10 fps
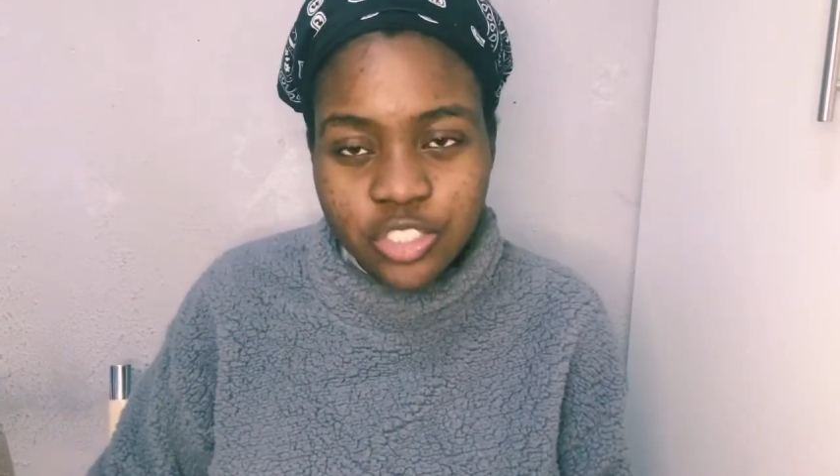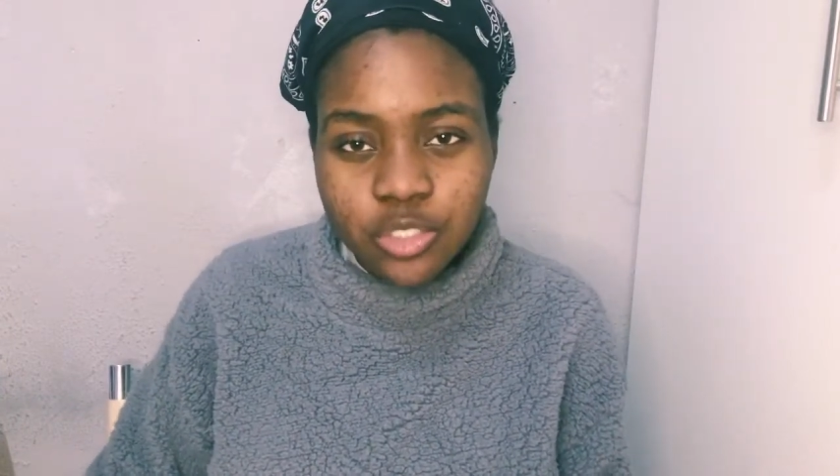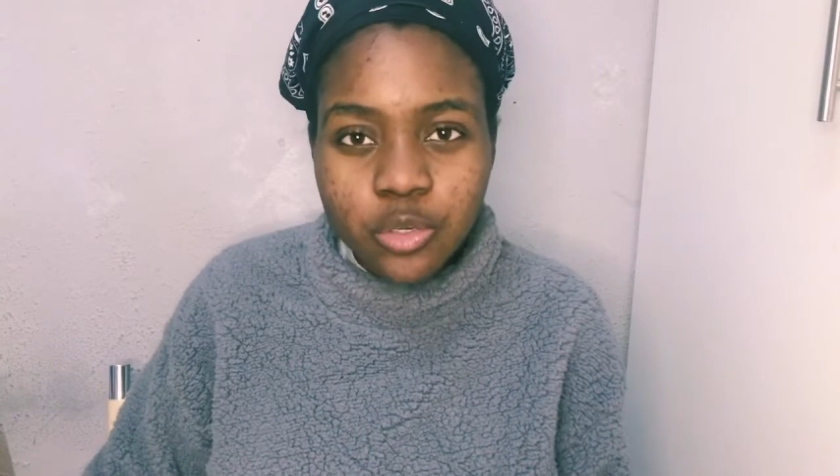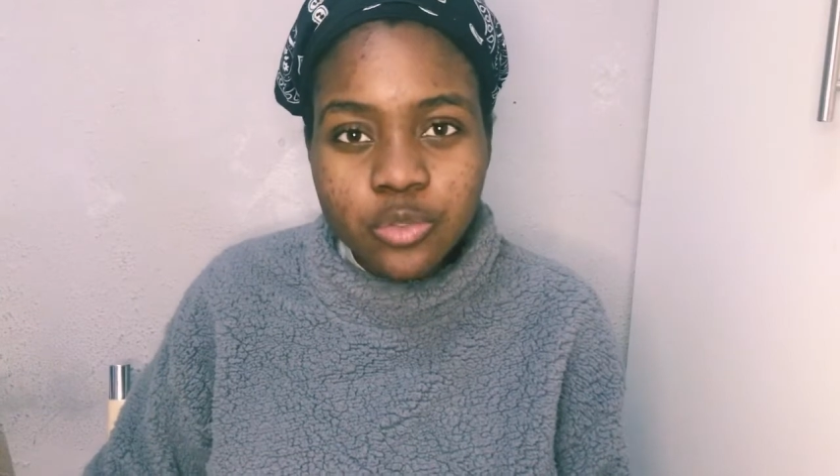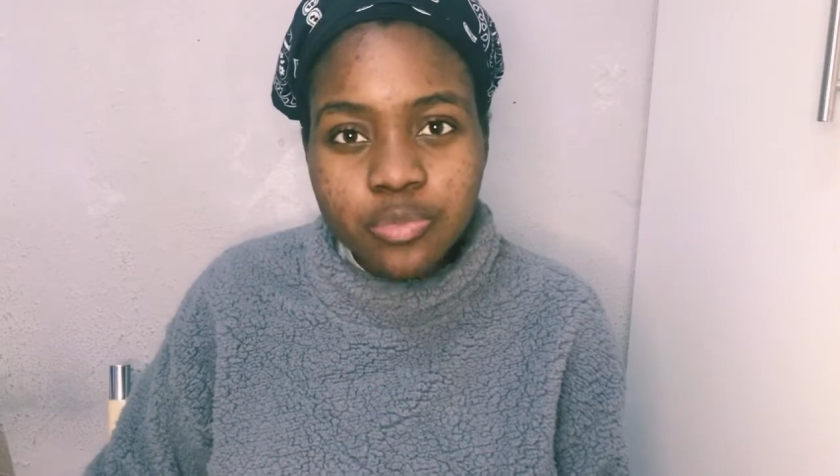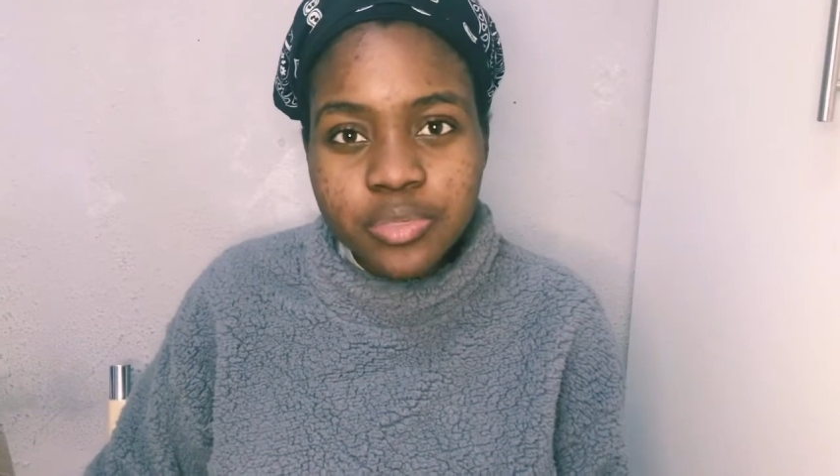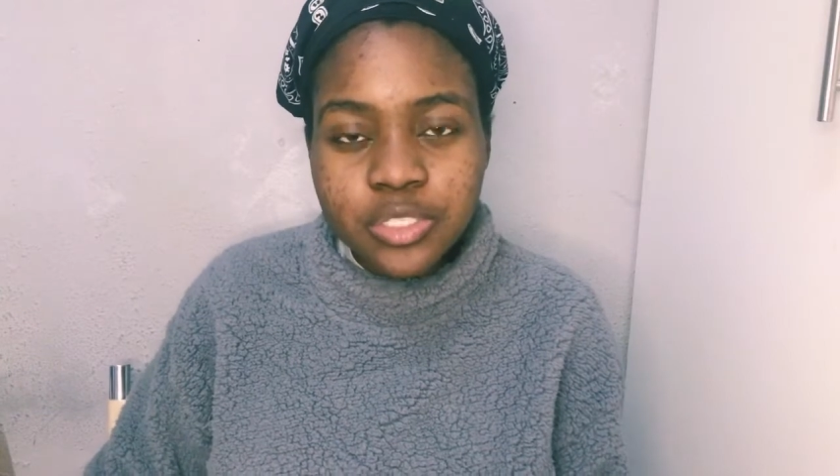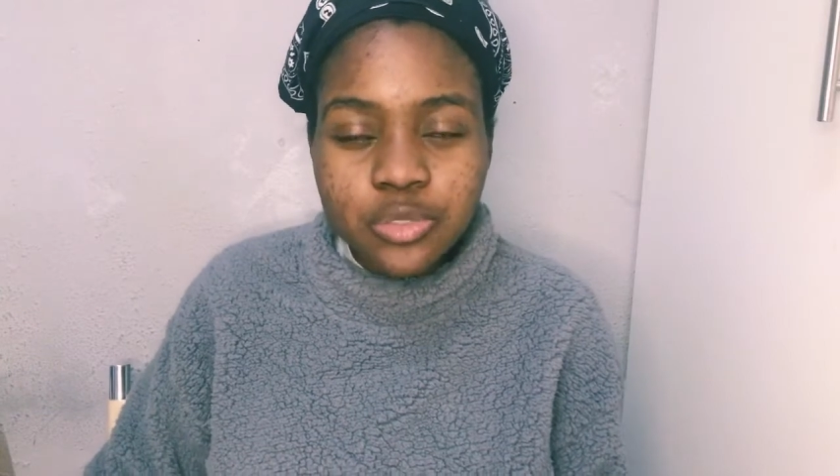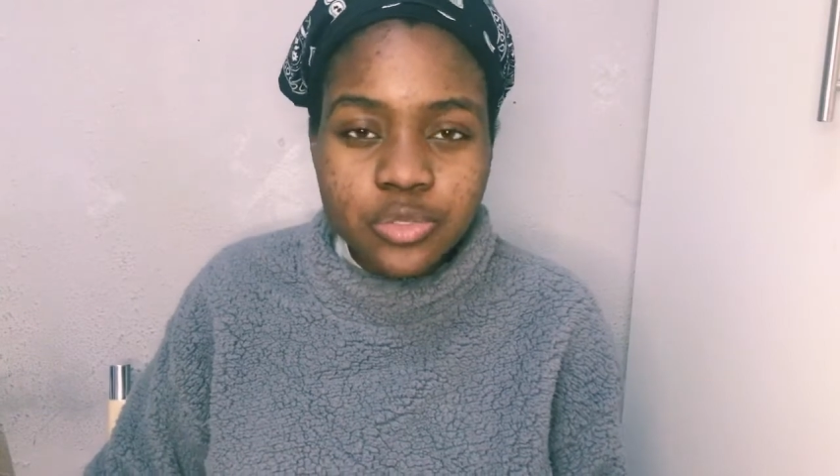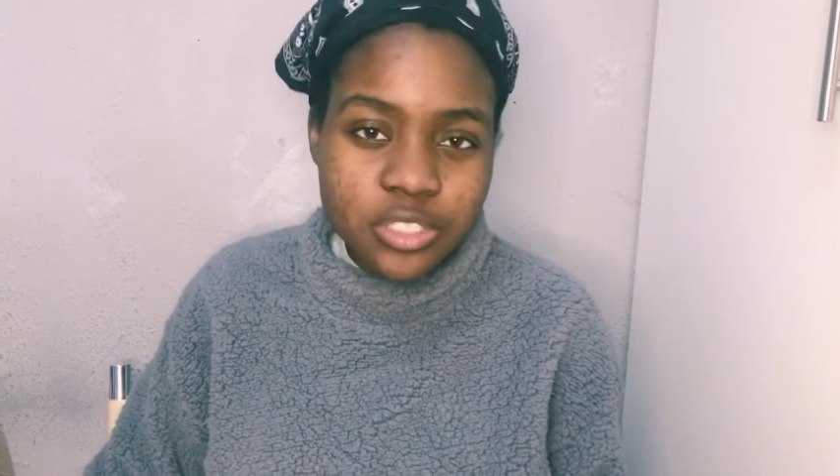Don't be
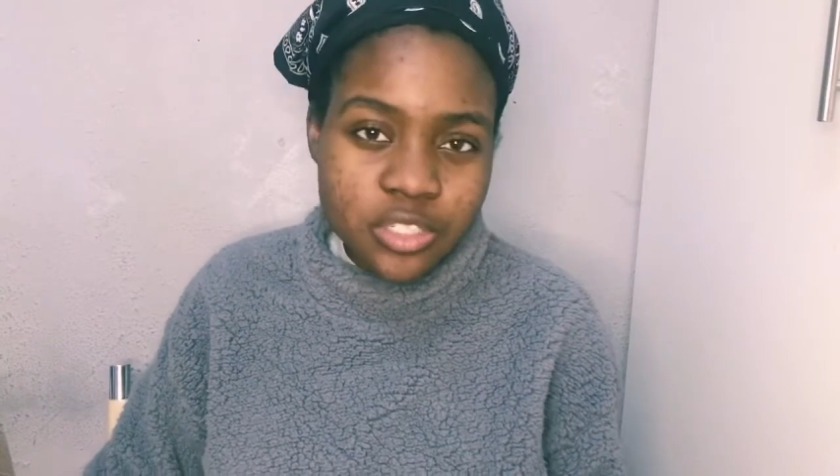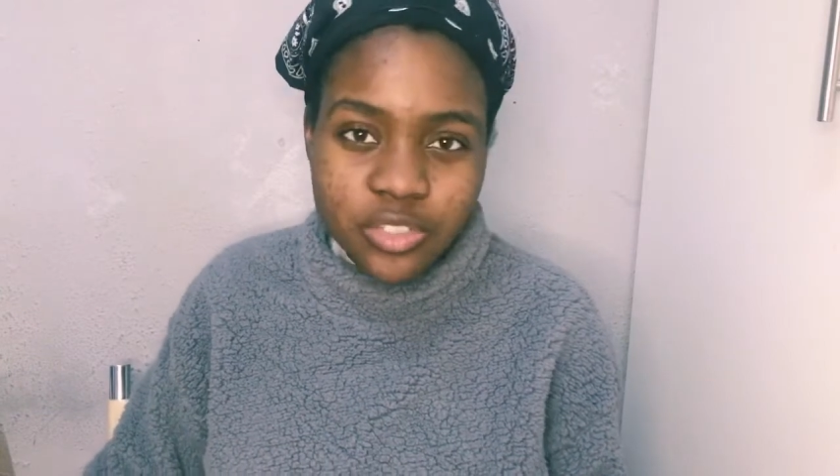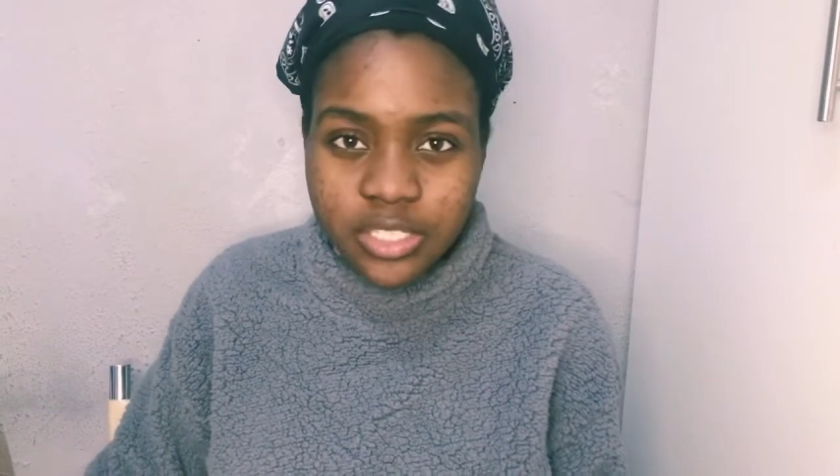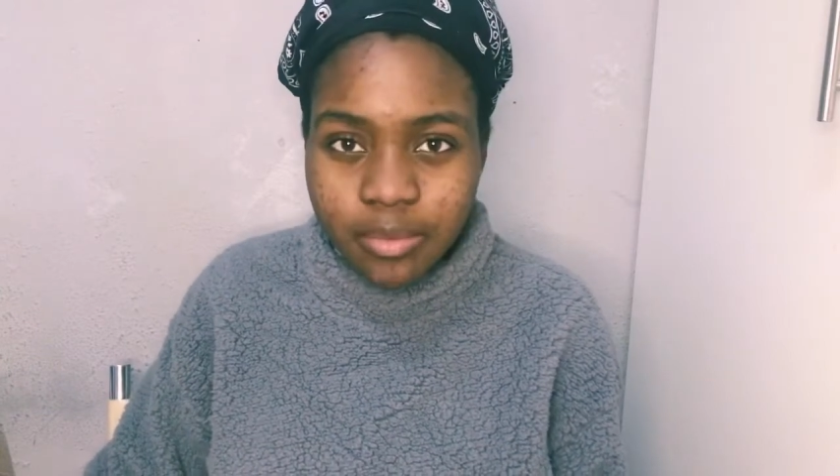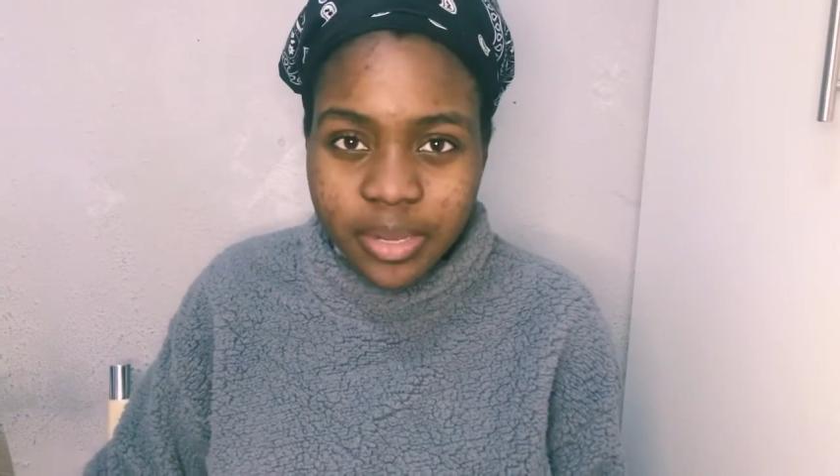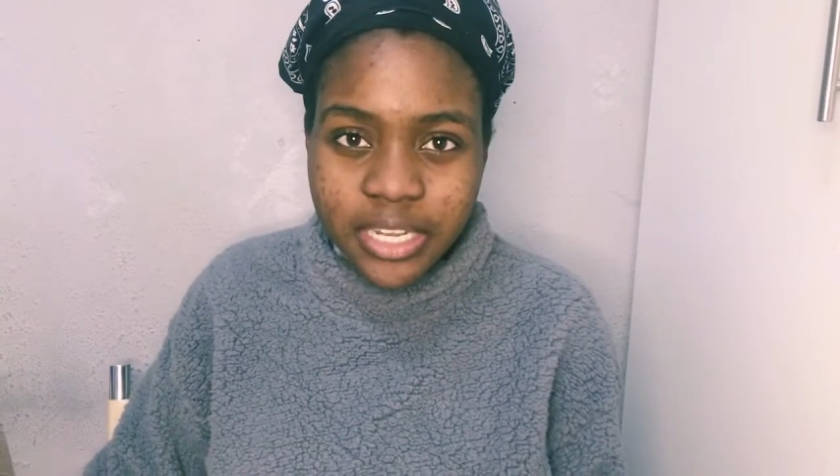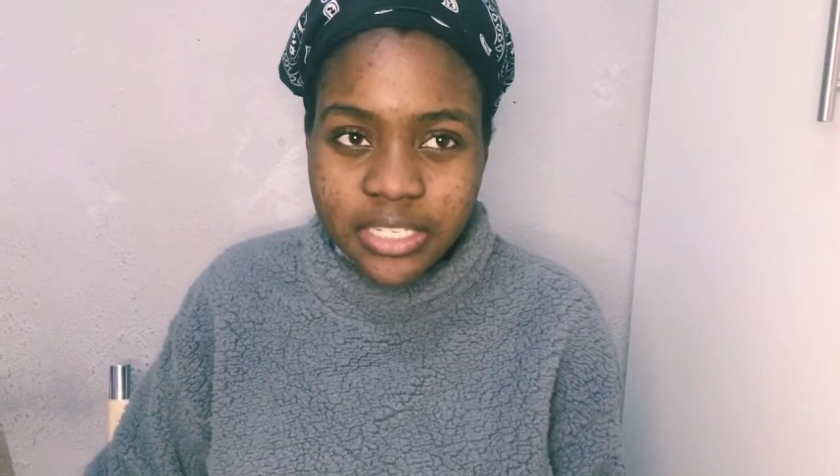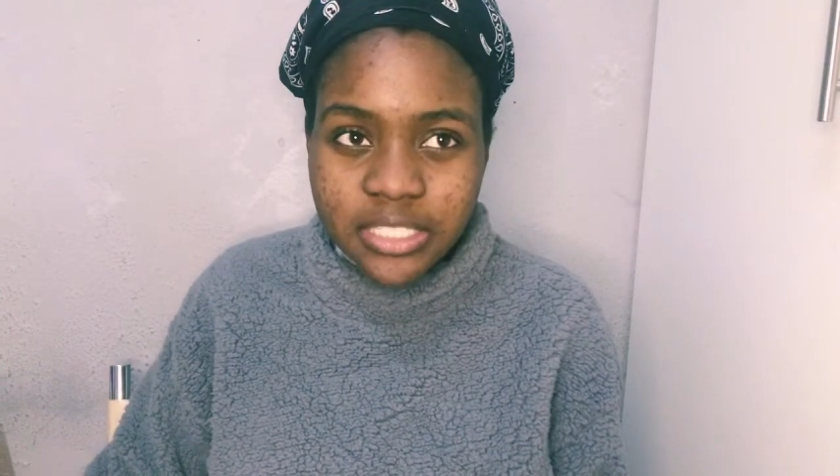too serious about it.